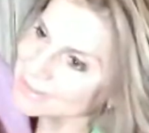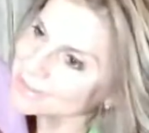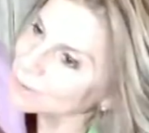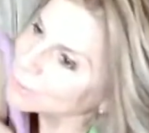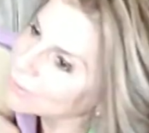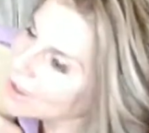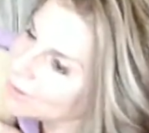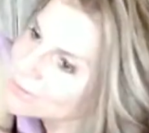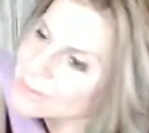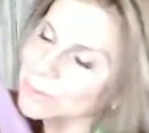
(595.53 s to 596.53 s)

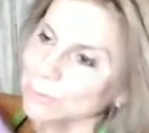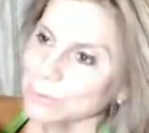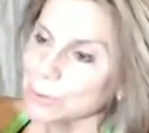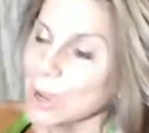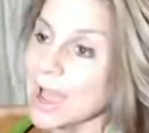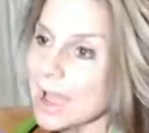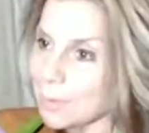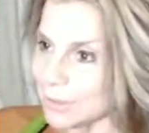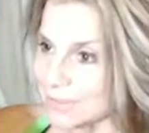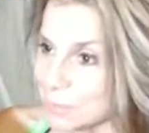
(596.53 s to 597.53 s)
sauerkraut. I told you
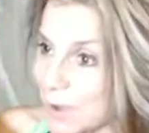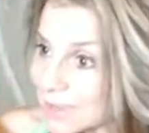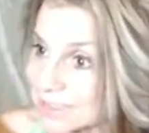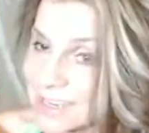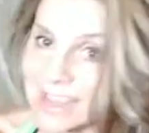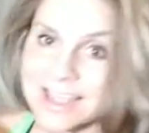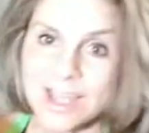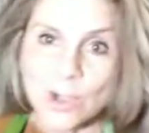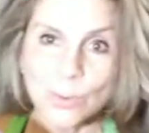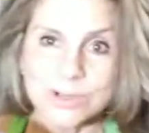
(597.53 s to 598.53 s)
about tepache.
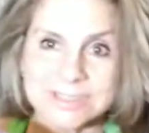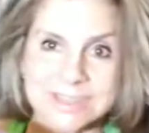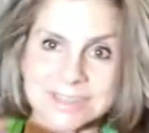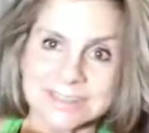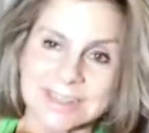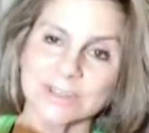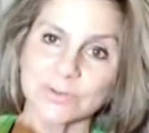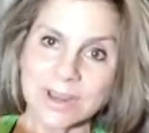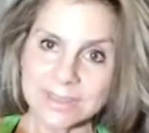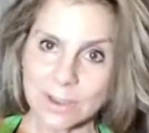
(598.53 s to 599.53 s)
which is a
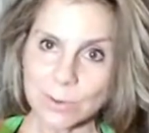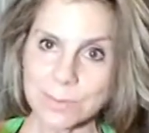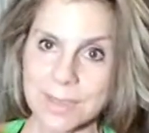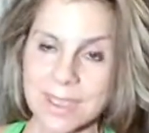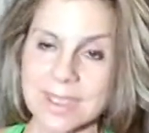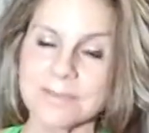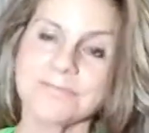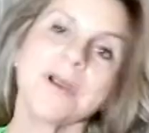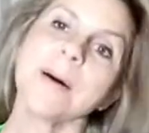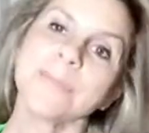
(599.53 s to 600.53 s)
drink that we make
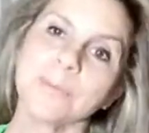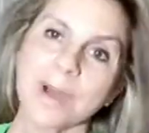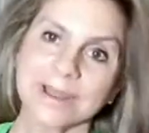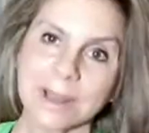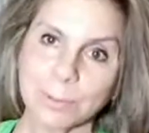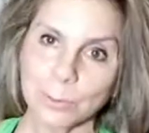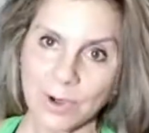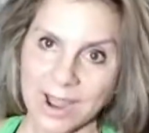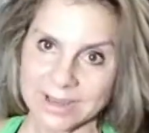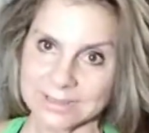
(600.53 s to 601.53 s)
from the pineapple
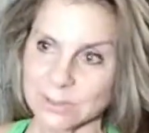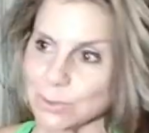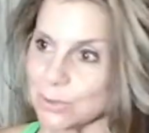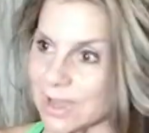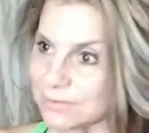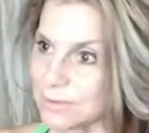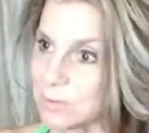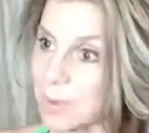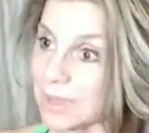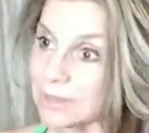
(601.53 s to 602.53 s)
rind. So you don't have to spend